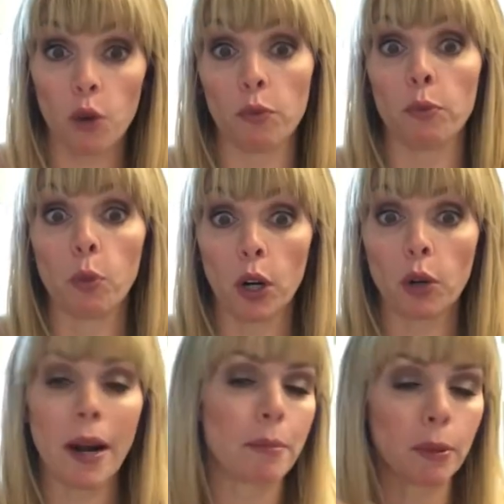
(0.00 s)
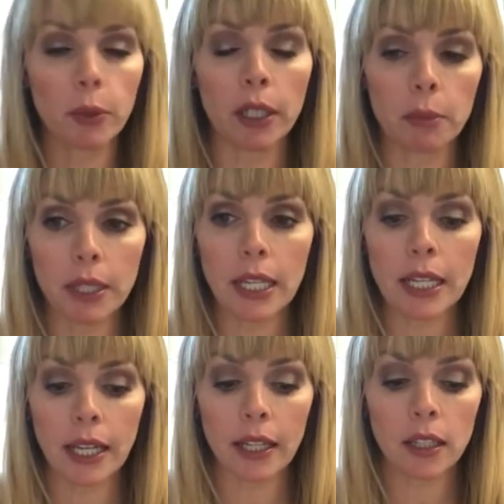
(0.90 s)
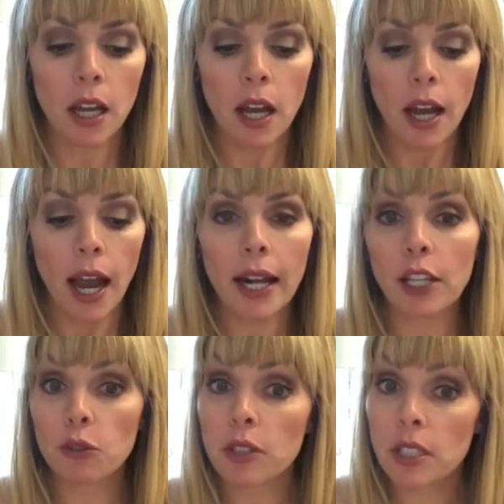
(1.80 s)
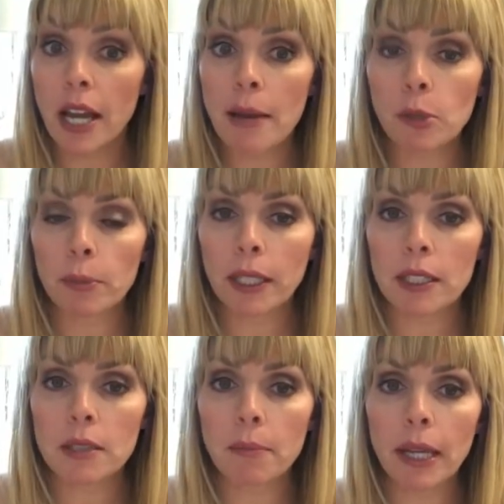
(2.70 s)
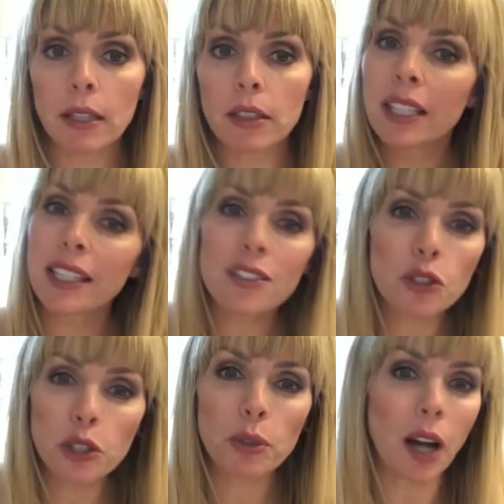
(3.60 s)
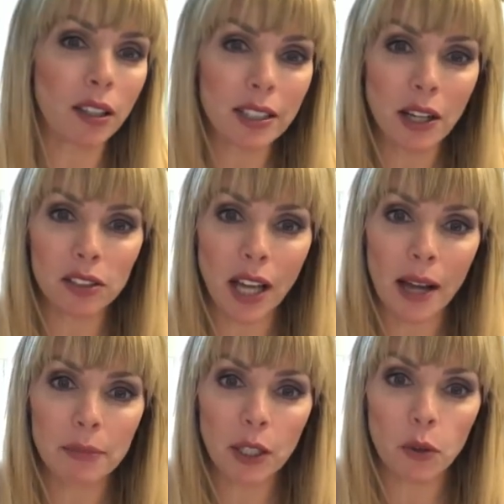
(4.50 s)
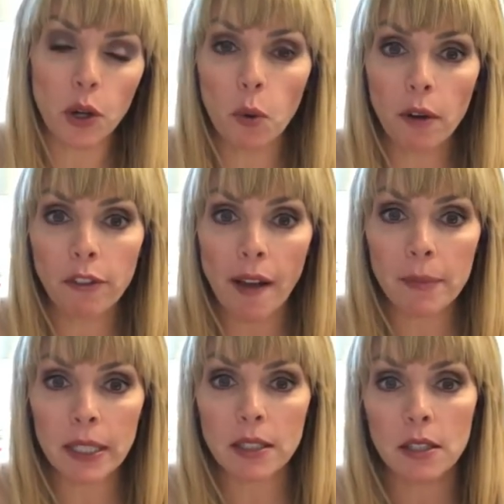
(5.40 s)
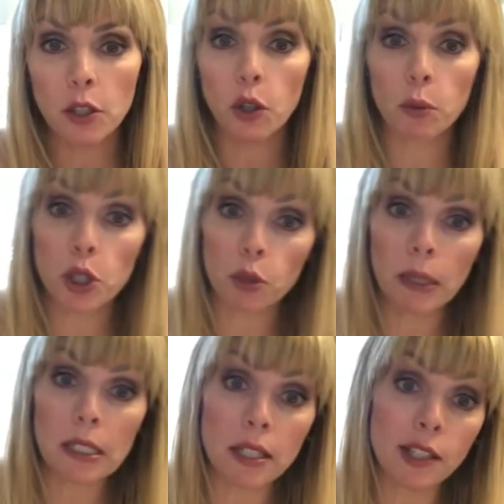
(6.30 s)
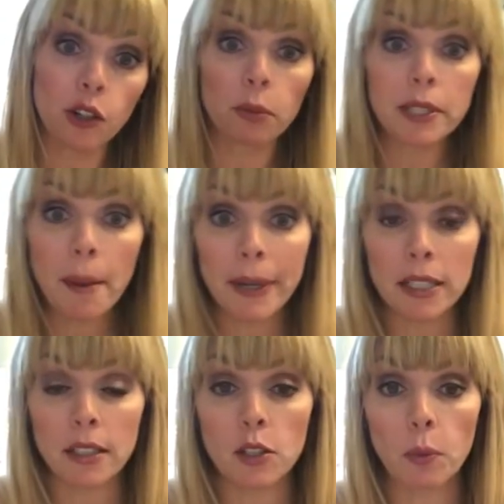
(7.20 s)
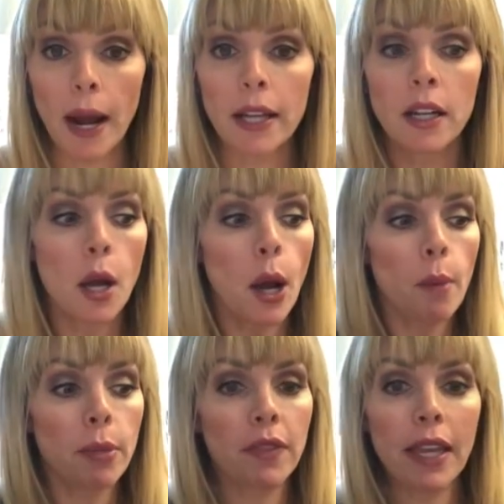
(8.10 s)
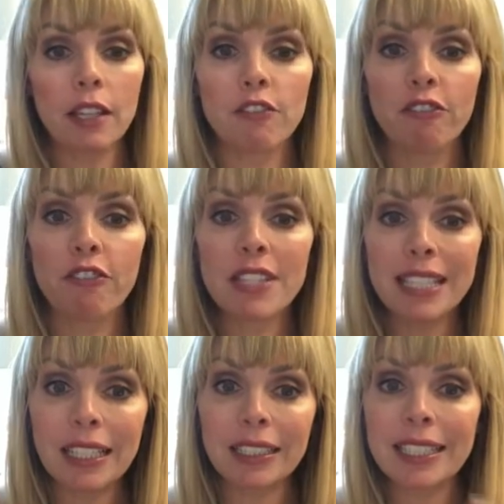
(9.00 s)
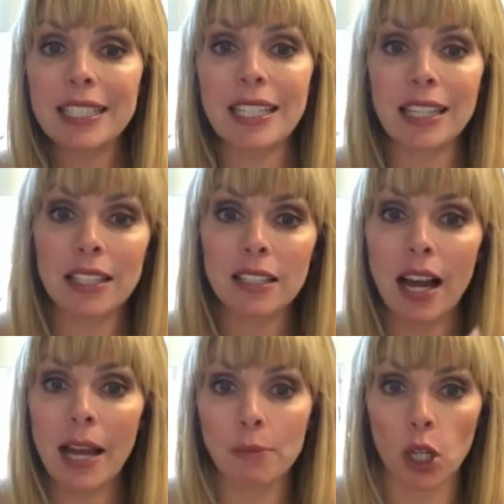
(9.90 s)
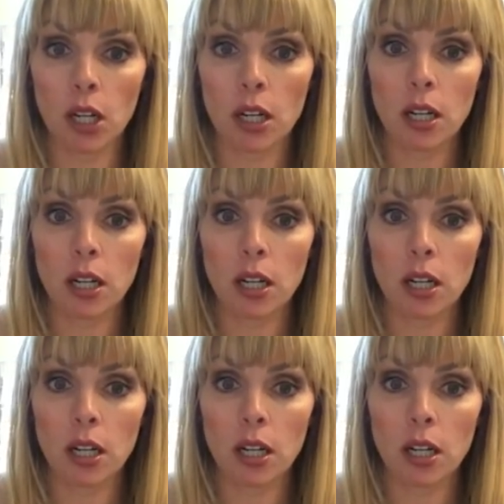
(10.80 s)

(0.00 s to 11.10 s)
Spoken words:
Work great, but really with any kid. And I use the timer because the kids are too young to tell time. They don't know what 5 minutes is. They don't know what 2 minutes is. They don't know what 10 minutes is, right? But they can physically see this timer.